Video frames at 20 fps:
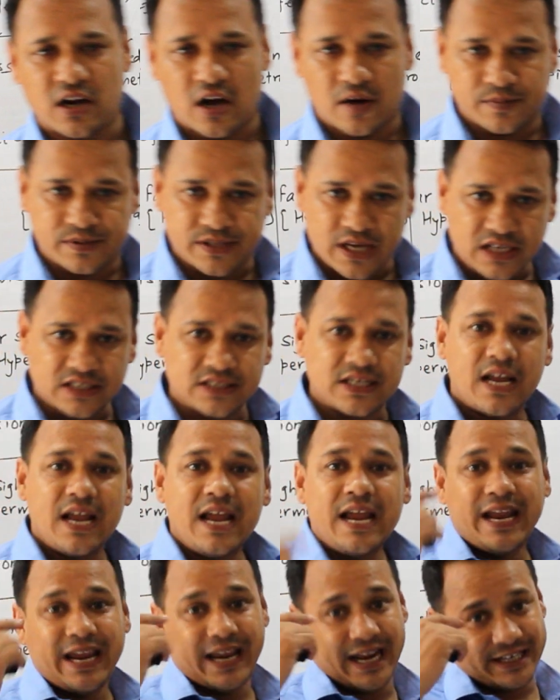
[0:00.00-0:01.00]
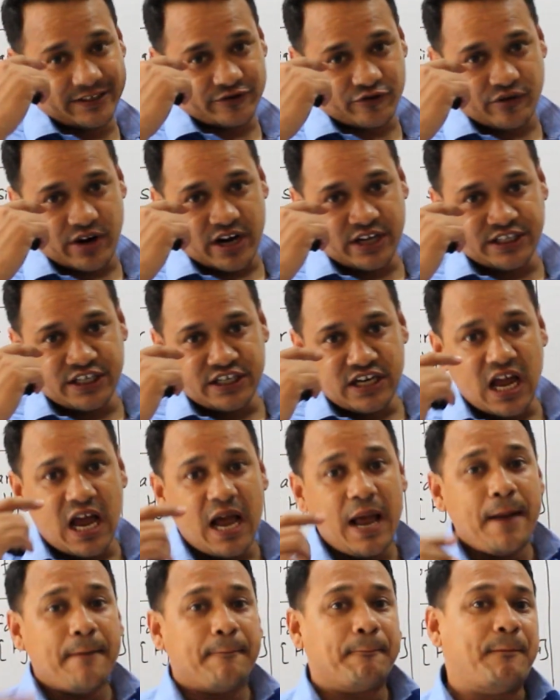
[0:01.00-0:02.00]
object at
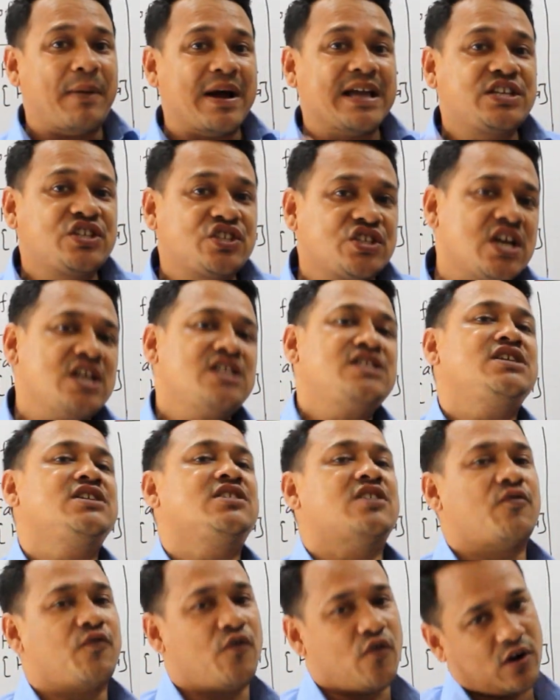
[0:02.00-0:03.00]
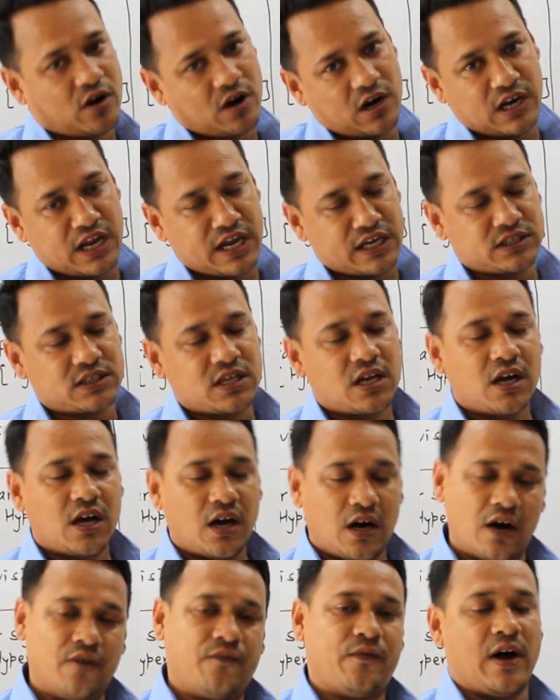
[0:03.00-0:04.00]
retina by changing the focal length
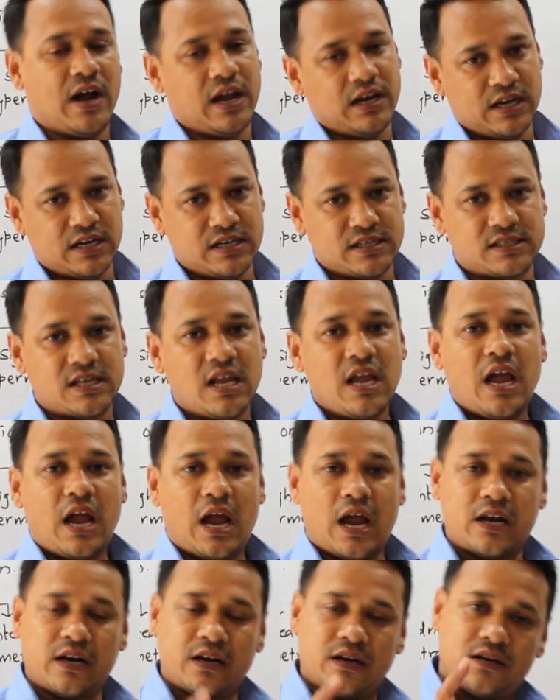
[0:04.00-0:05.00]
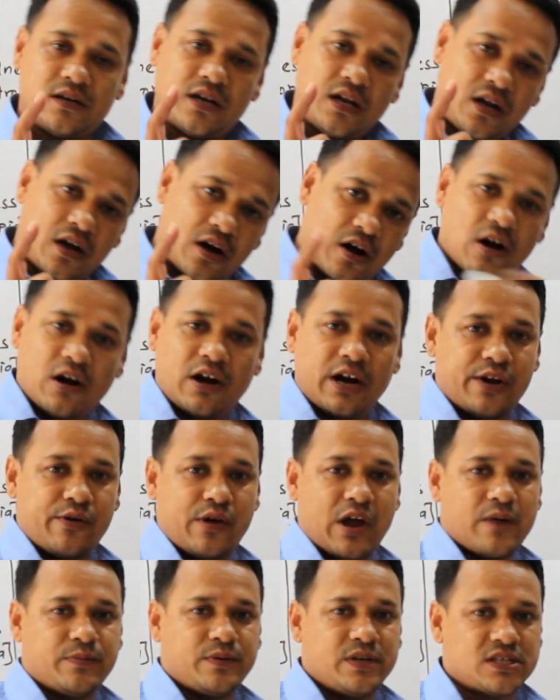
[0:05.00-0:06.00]
of eye lens. And already we
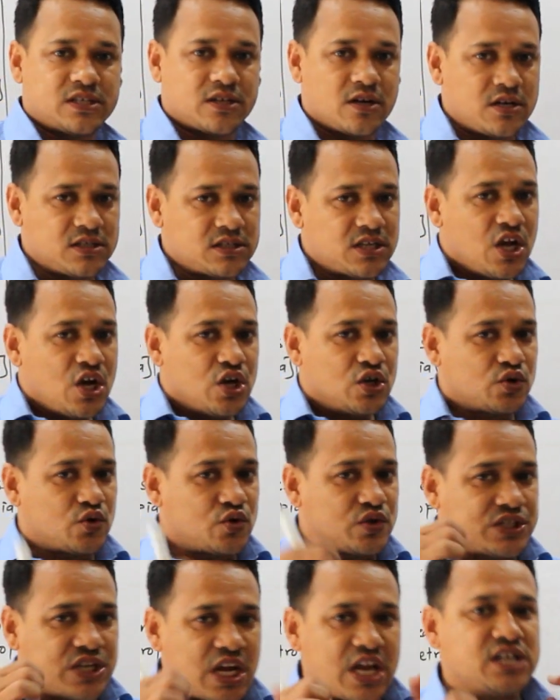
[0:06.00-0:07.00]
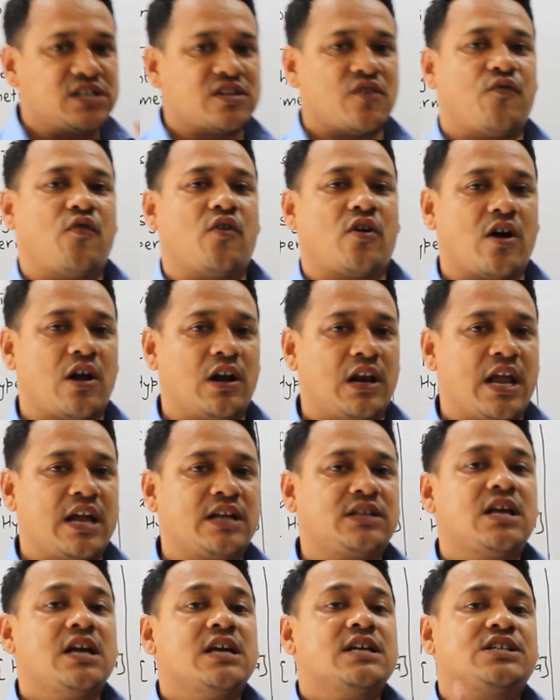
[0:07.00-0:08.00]
have discussed, to change the focal
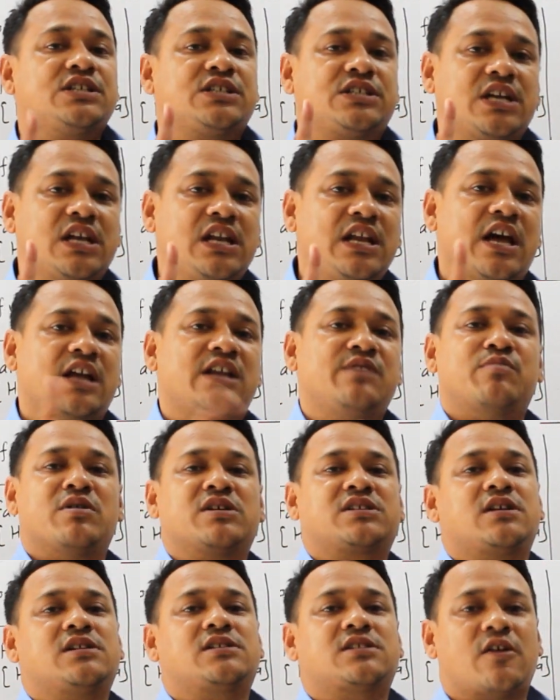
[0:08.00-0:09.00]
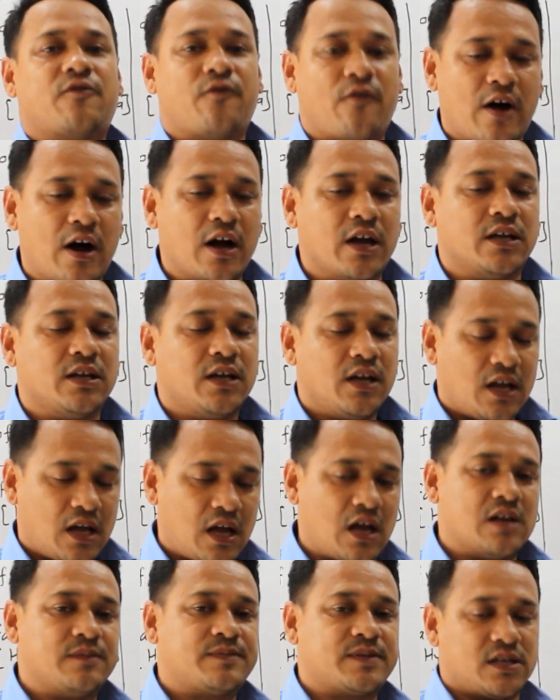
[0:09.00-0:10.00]
length, ciliary muscles of eye
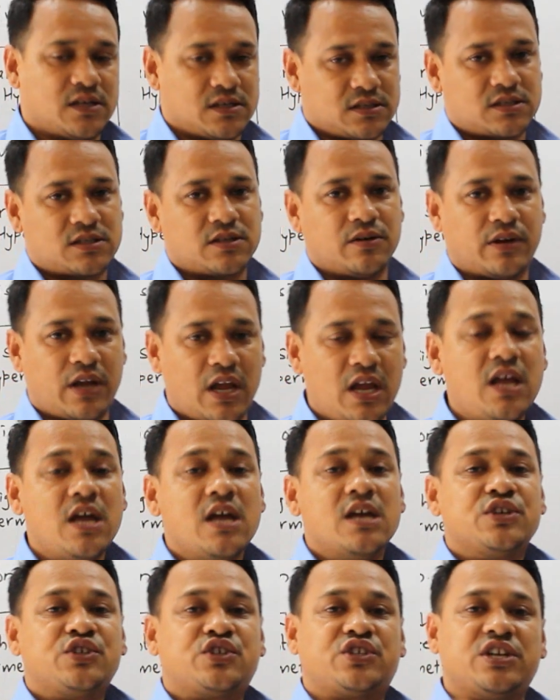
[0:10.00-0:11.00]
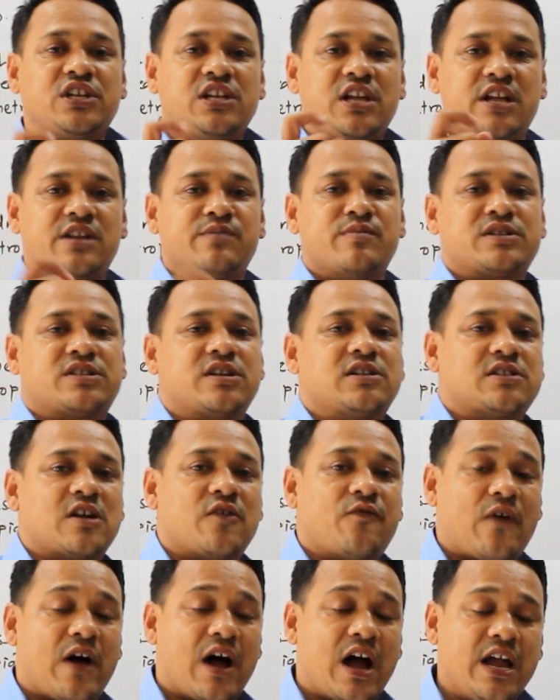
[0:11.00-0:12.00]
helps us. Okay, ciliary muscles
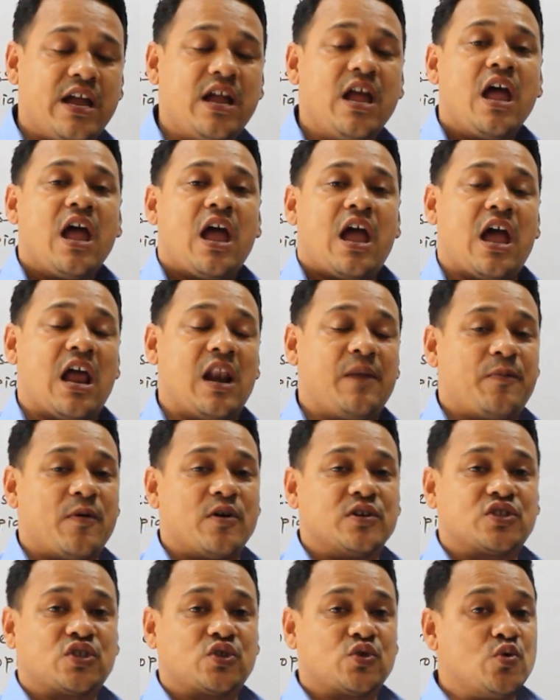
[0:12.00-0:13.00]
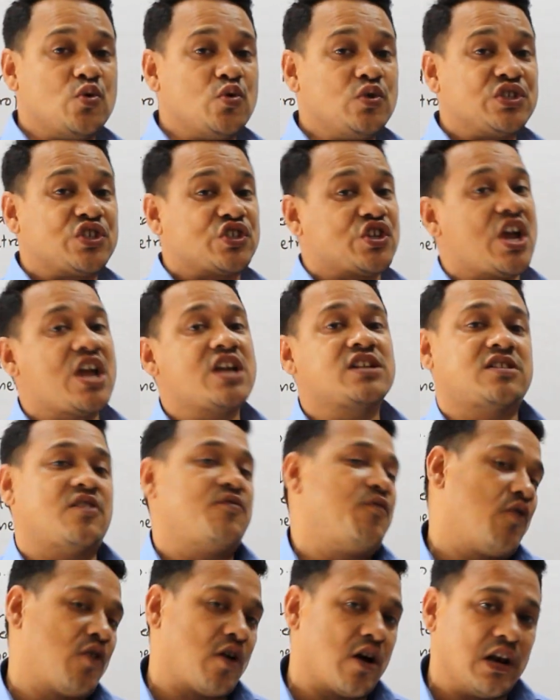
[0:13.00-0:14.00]
of eye help us to change the
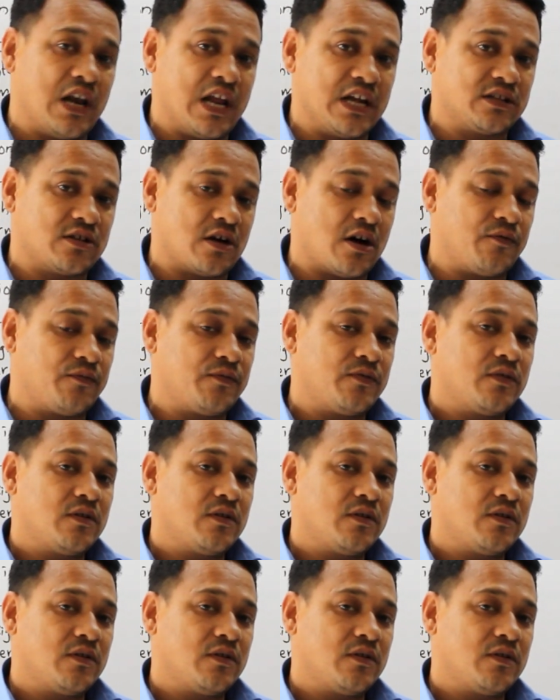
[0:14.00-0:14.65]
focal length of